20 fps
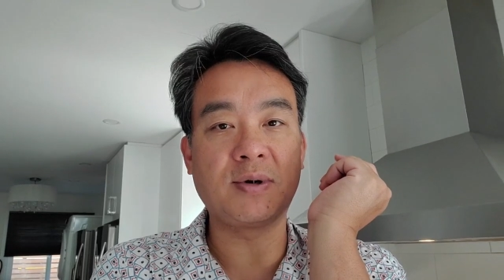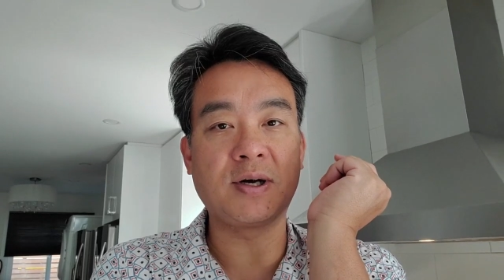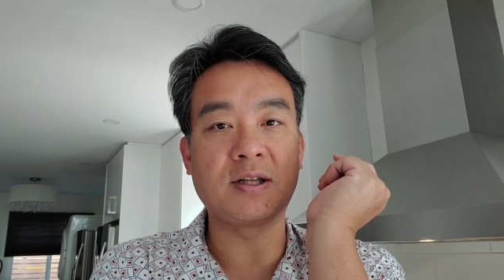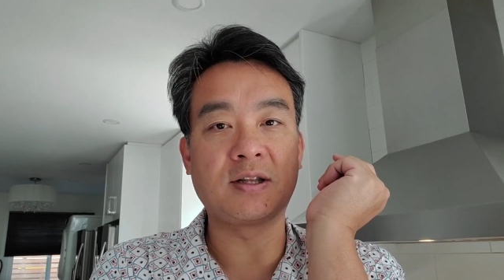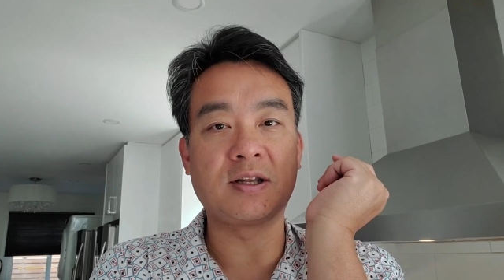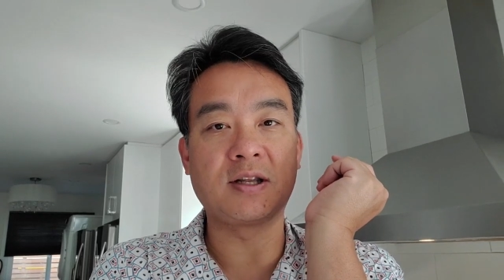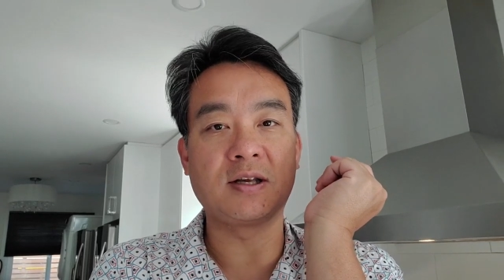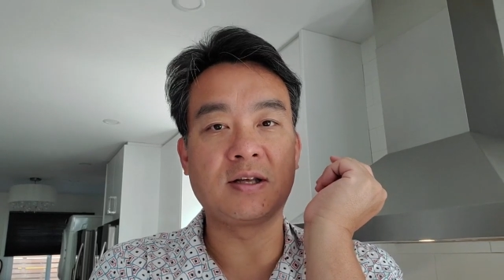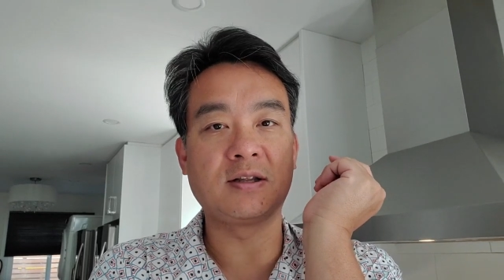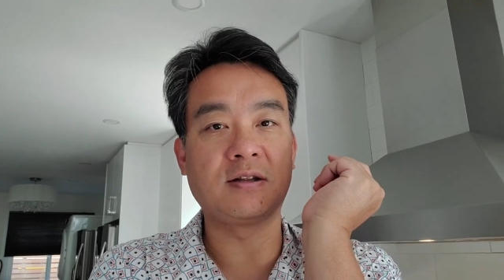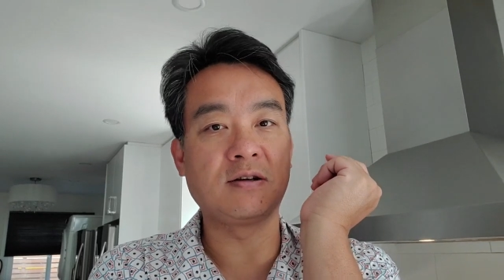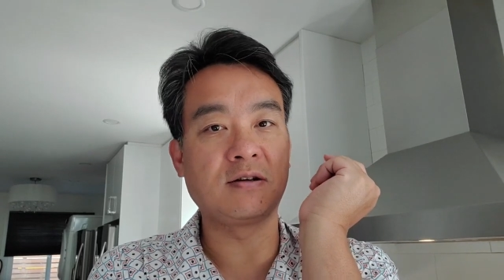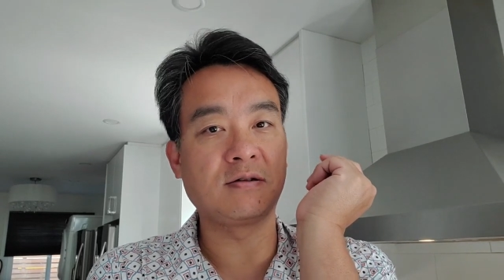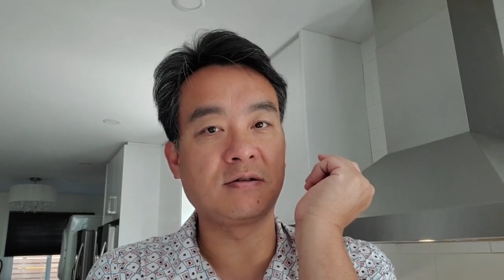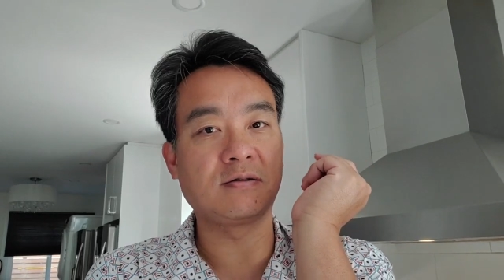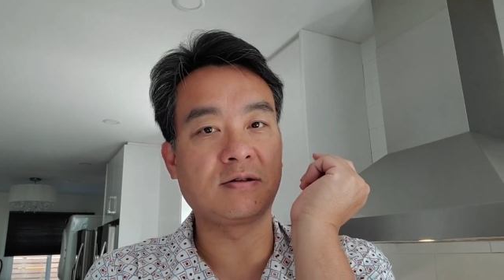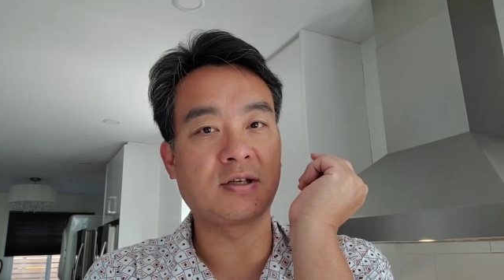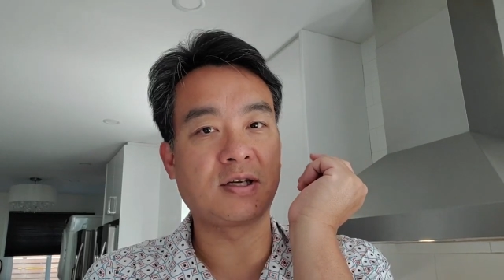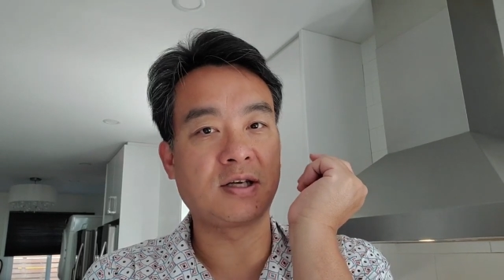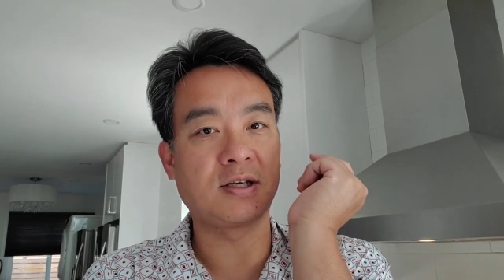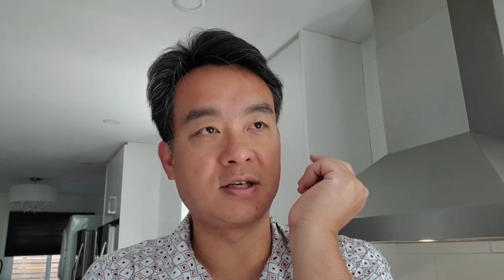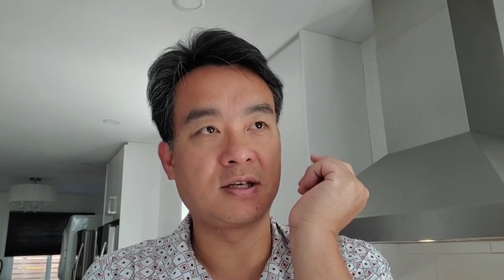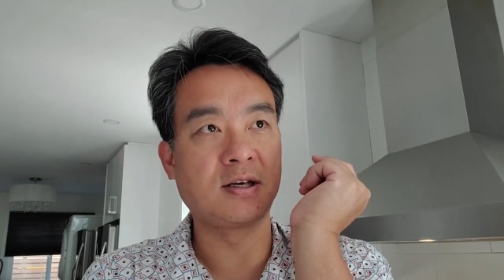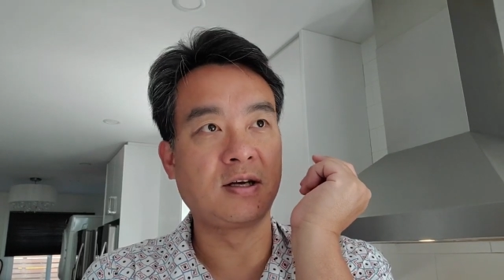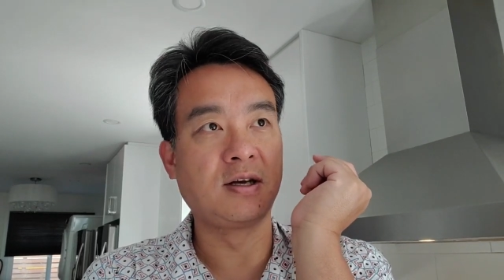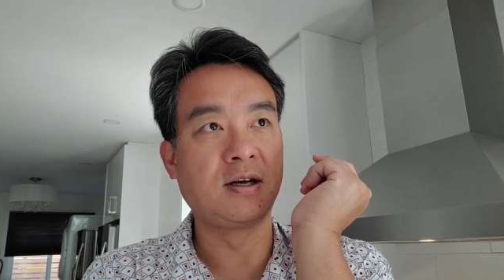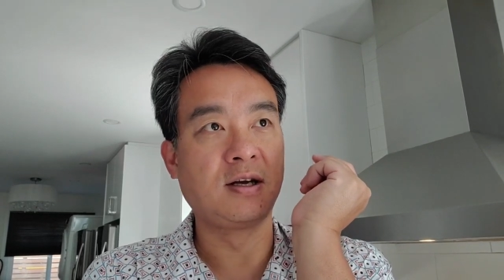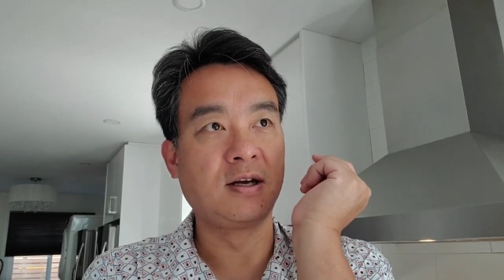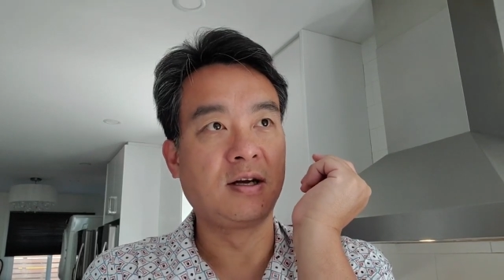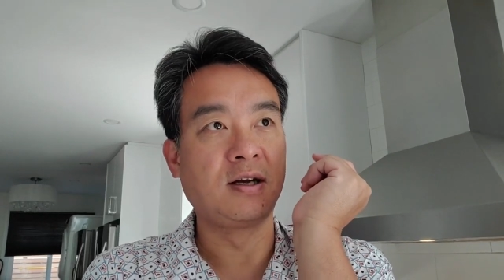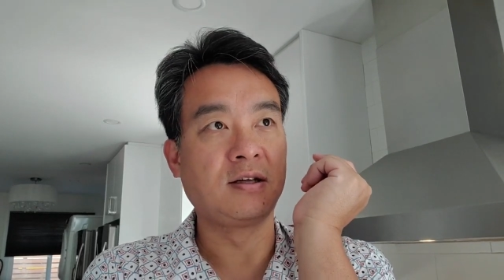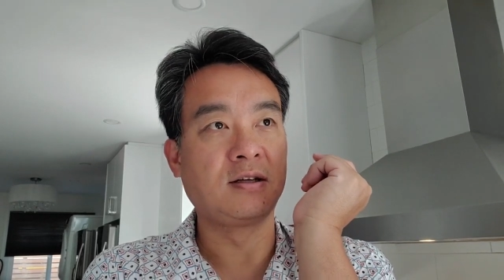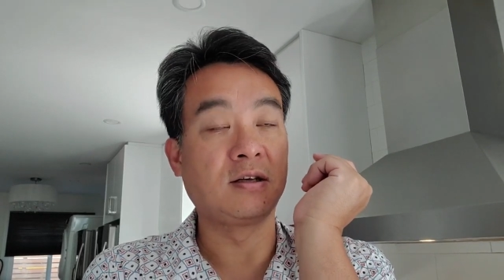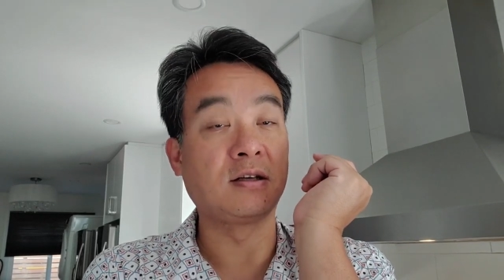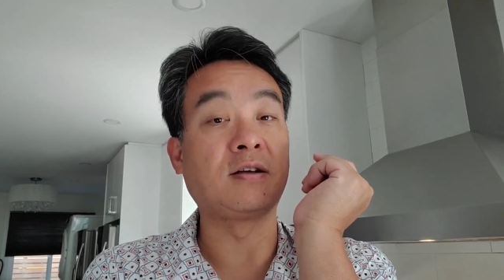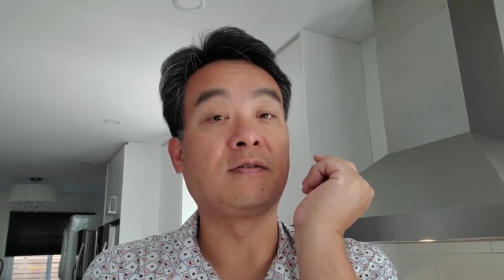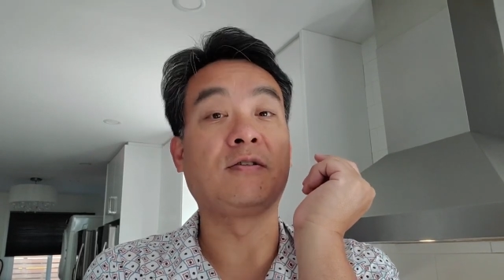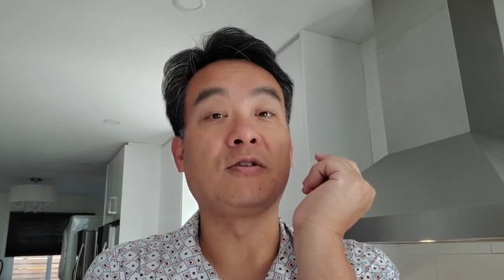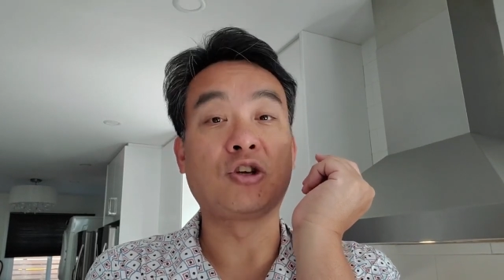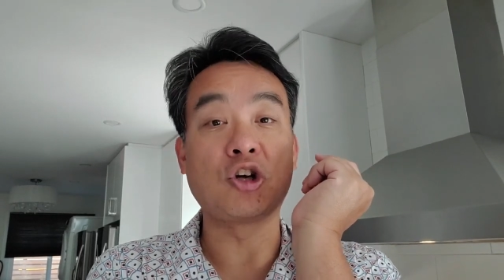but there's
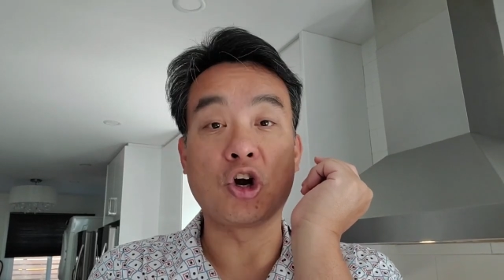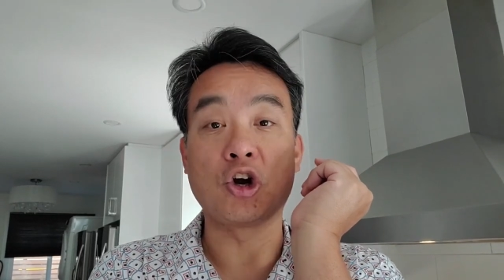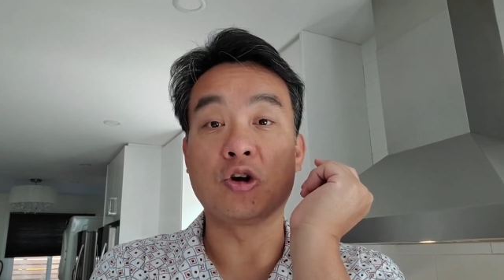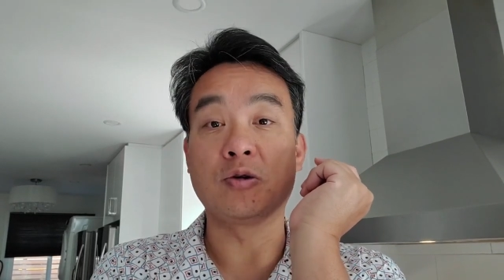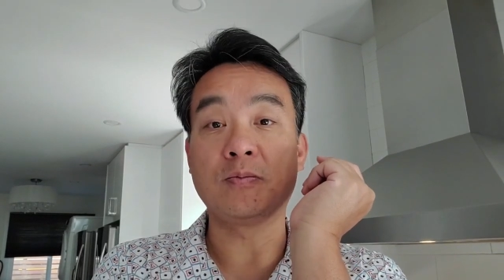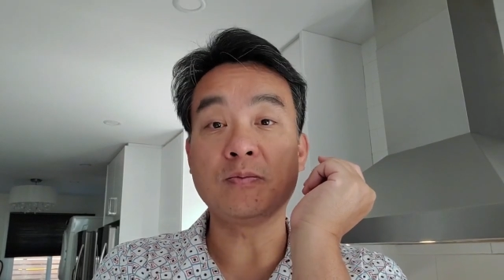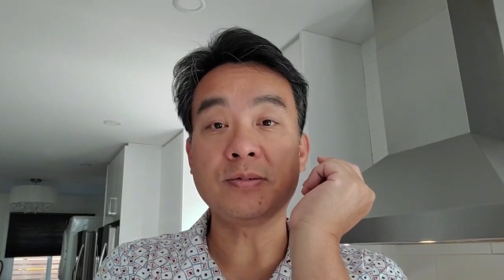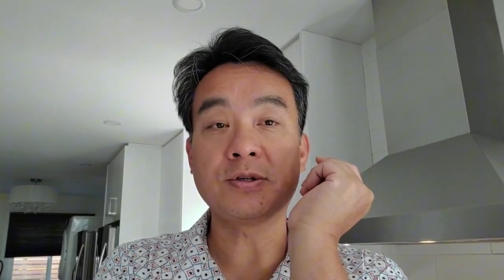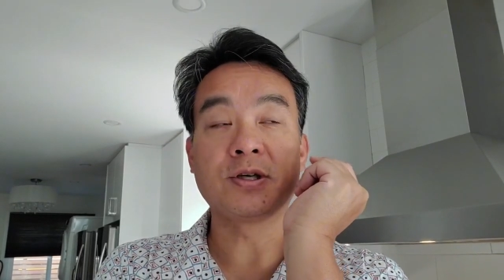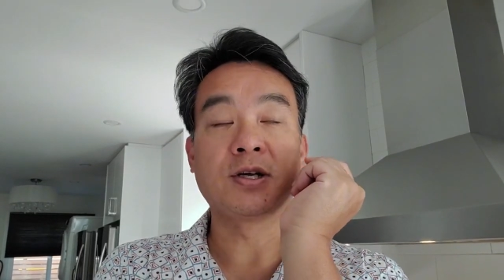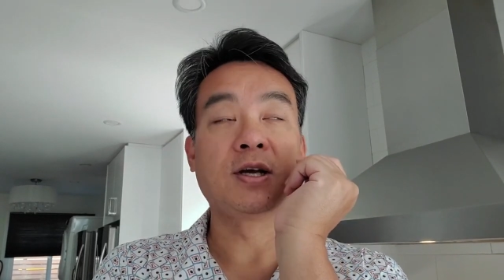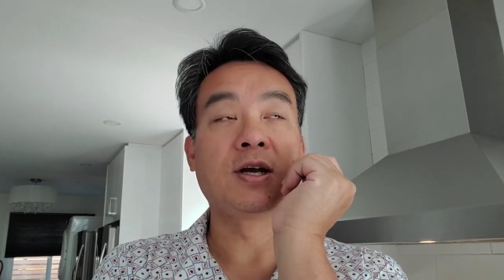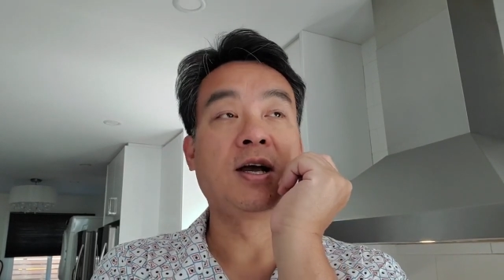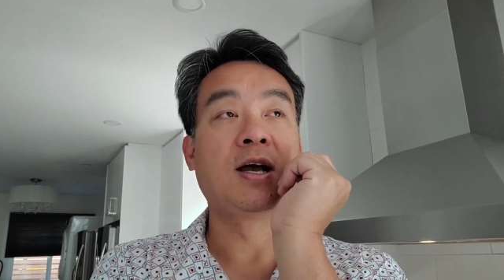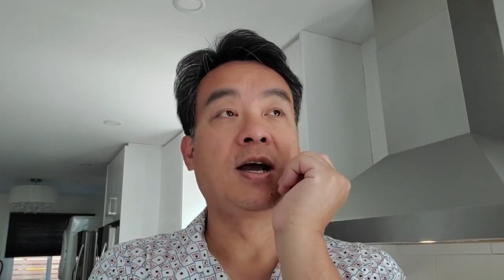a few terms.